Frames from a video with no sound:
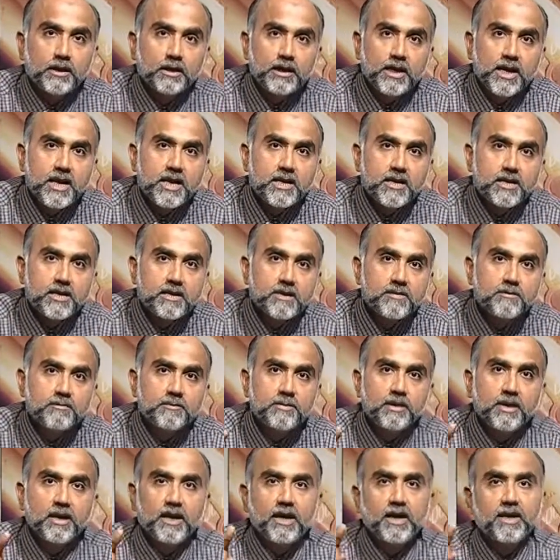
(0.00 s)

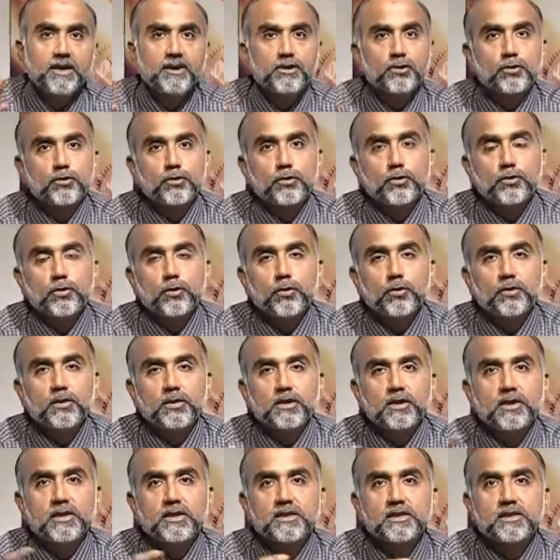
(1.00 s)
income and your growth
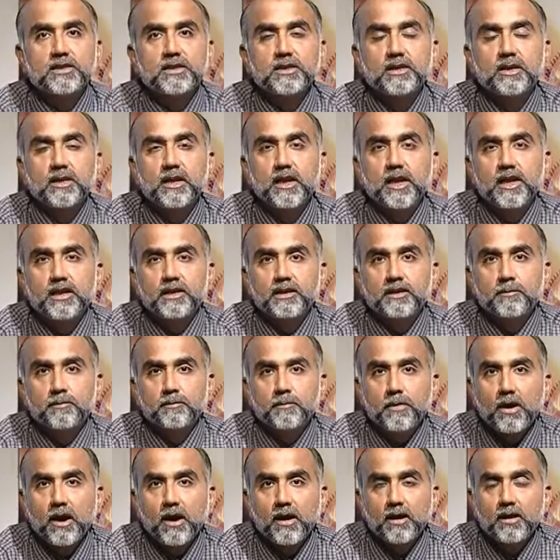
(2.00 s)
is at
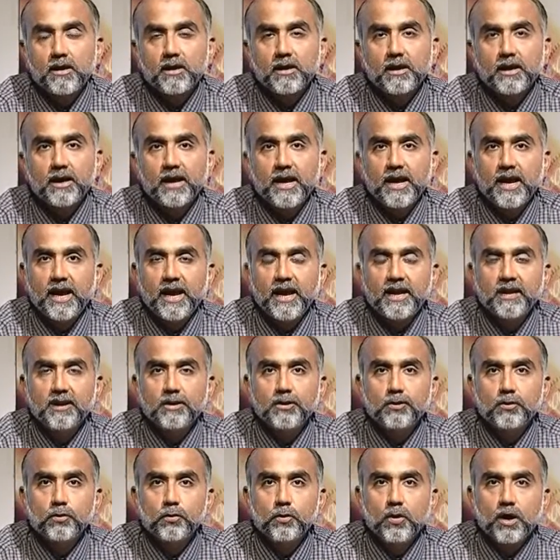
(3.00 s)
par and
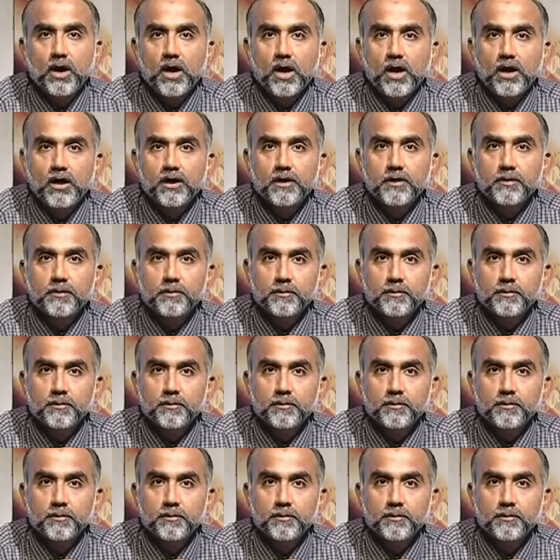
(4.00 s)
you are